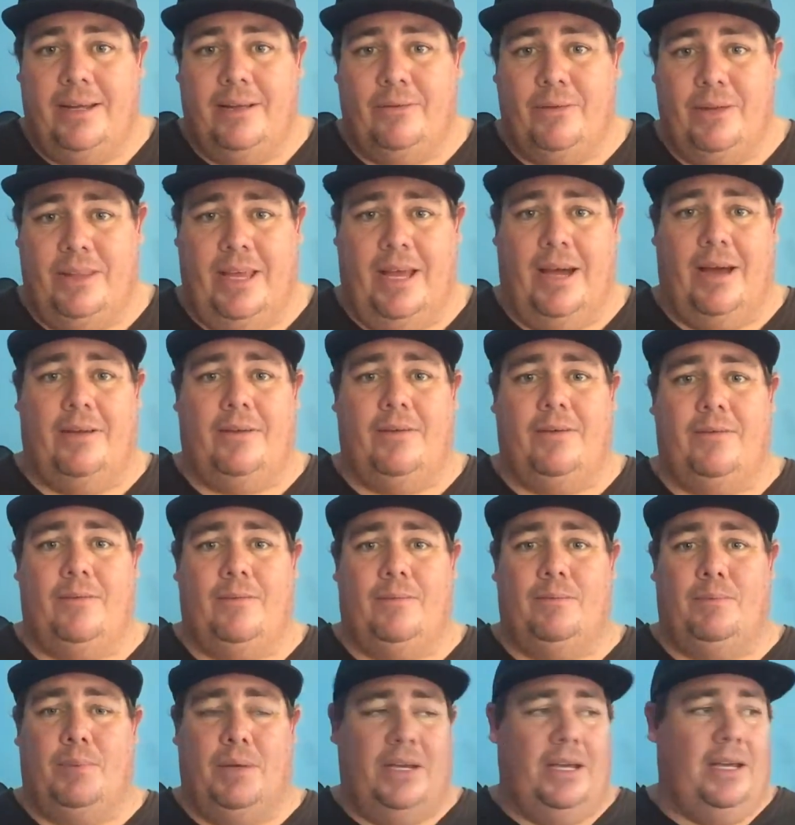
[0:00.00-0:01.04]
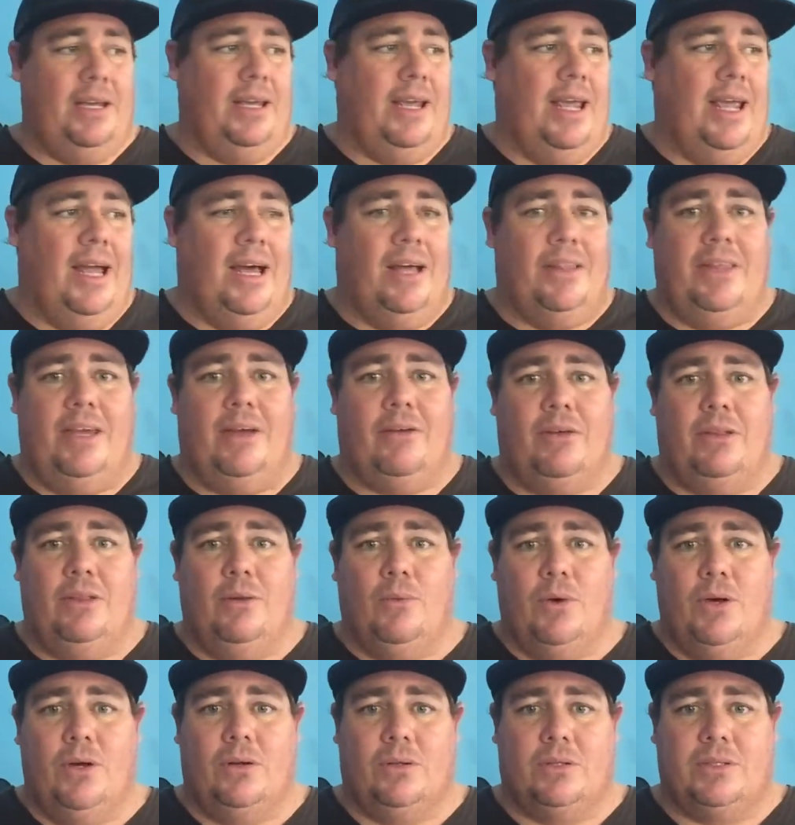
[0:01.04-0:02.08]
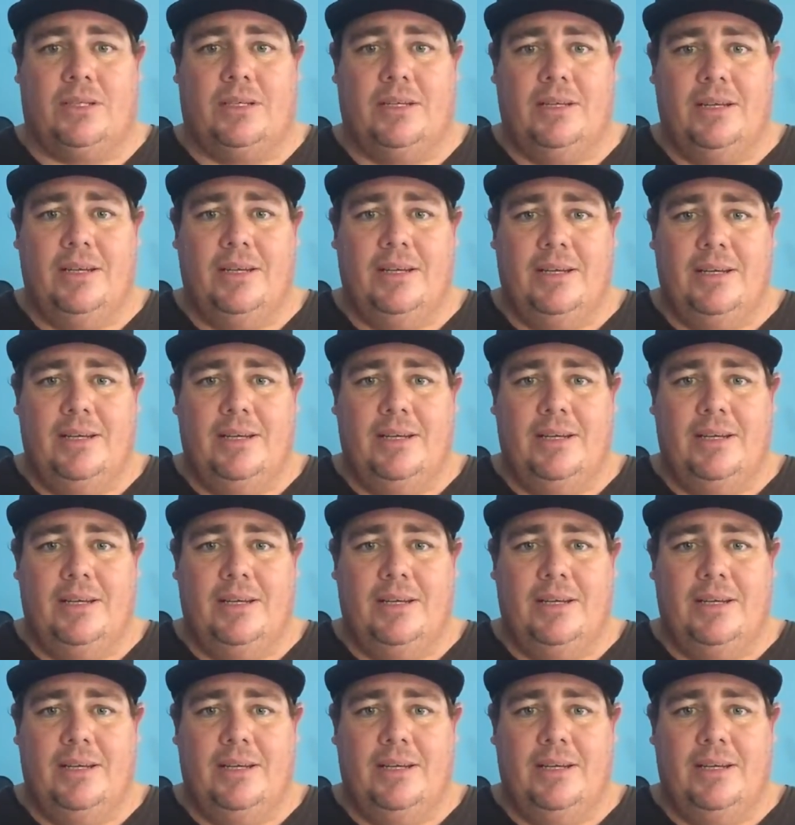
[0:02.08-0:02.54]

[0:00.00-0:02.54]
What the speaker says: without being out there in the world.